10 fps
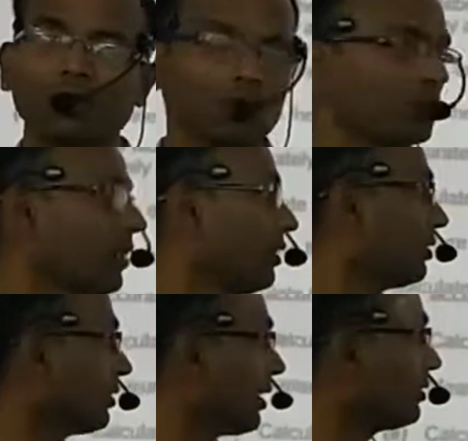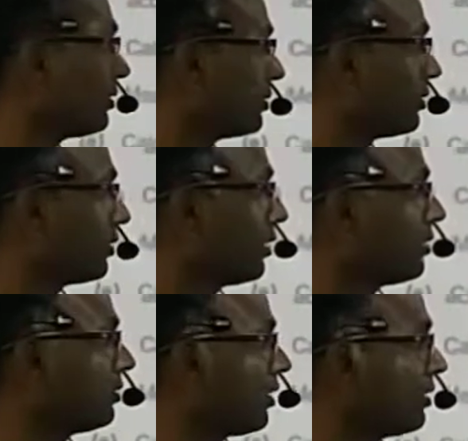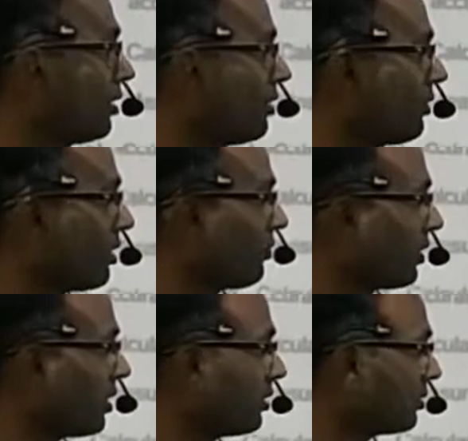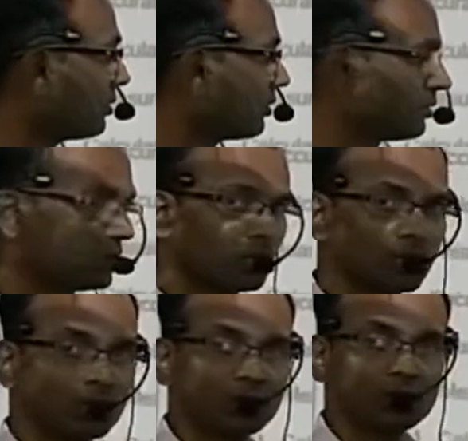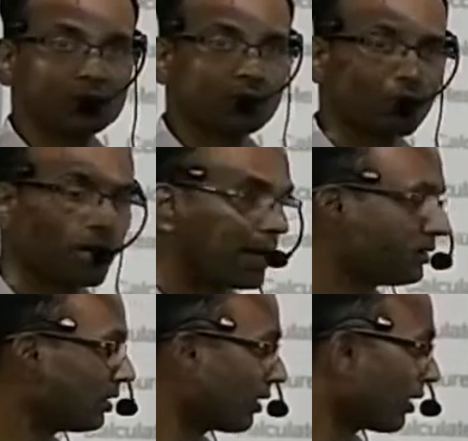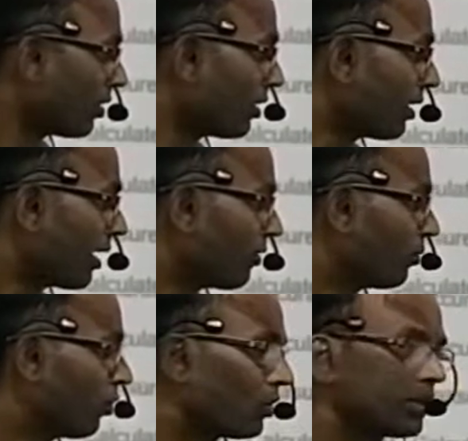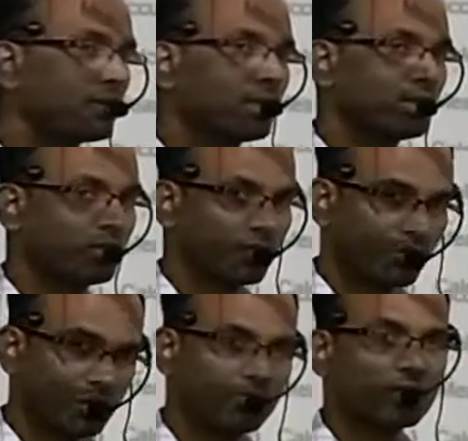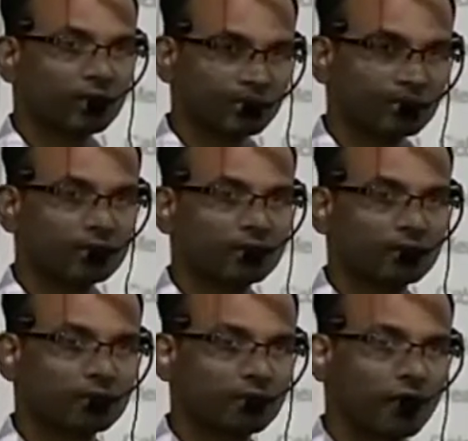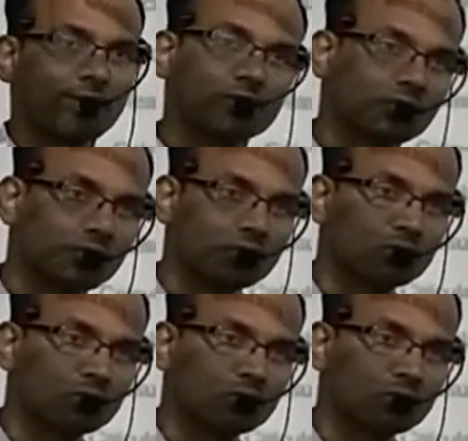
So in this case, it is 3 significant figures. So your answer cannot have more than 3 significant figures. Understood?